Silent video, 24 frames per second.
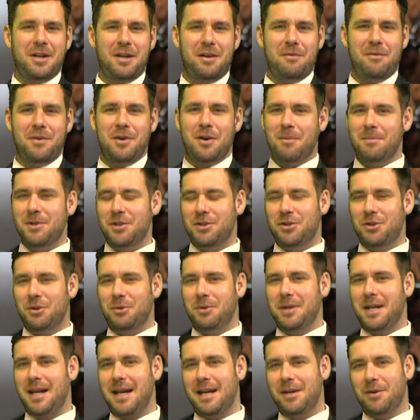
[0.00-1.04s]
don't think I'll be too
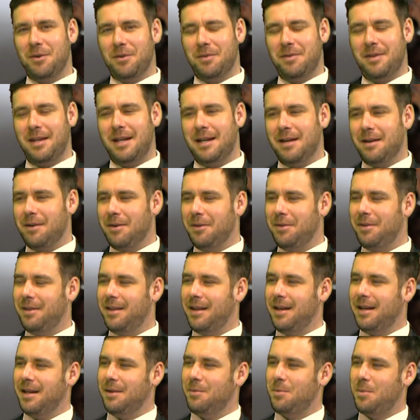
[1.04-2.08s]
keen on
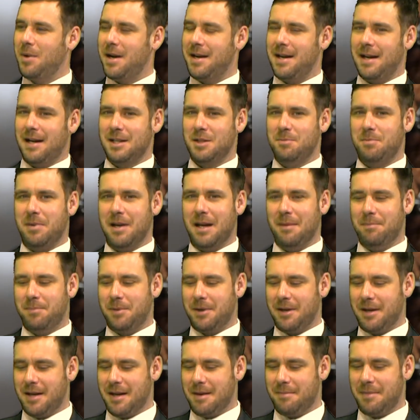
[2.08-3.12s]
the win aspect.
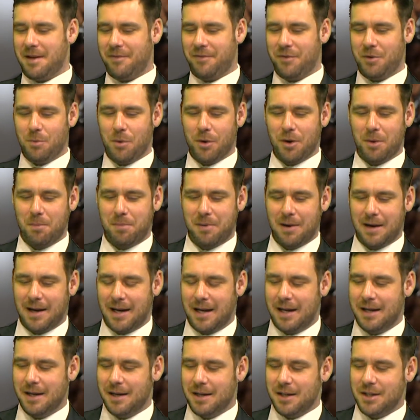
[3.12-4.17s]
But if you want to
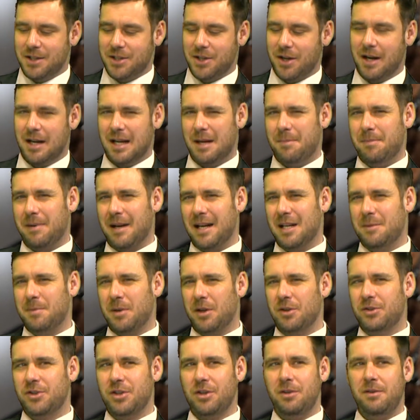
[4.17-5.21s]
play, certainly place. But
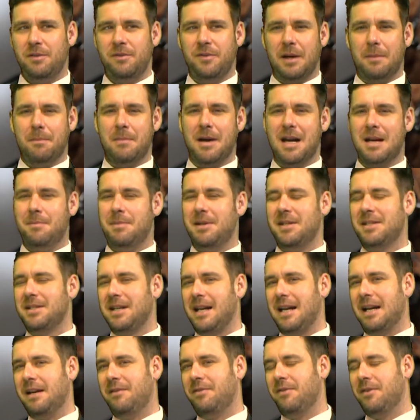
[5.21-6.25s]
I do think maybe
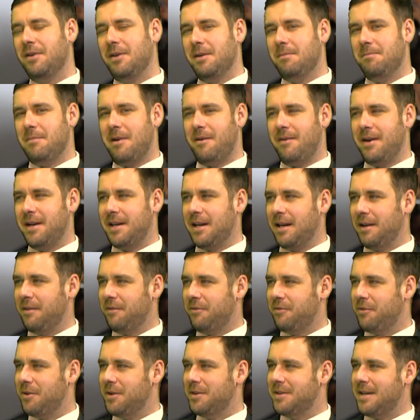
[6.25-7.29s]
save Mary King
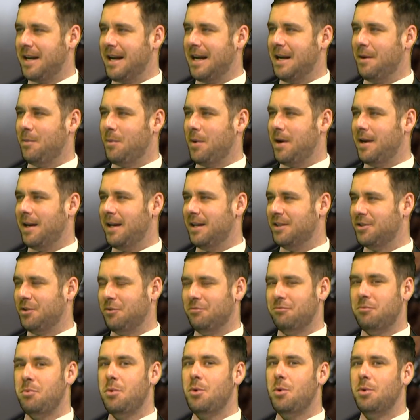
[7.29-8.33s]
for a day when it's a
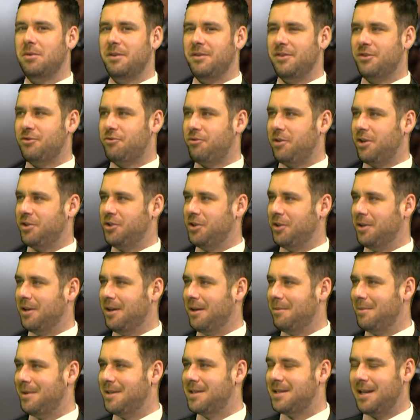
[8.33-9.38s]
roar of attrition
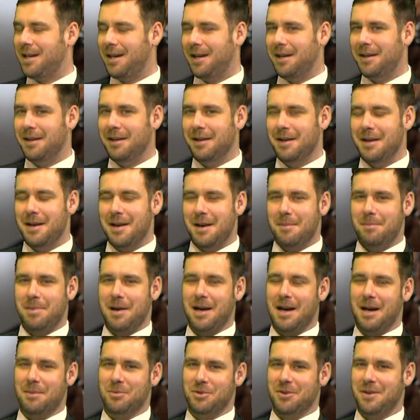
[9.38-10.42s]
like we've seen
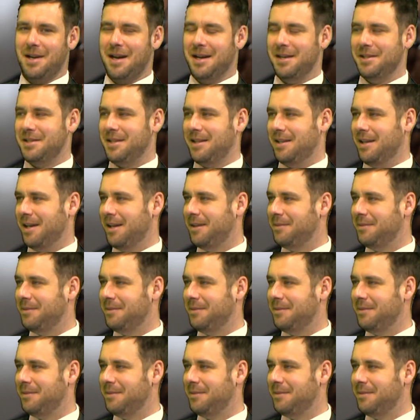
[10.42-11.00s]
perhaps on Hennessy Day.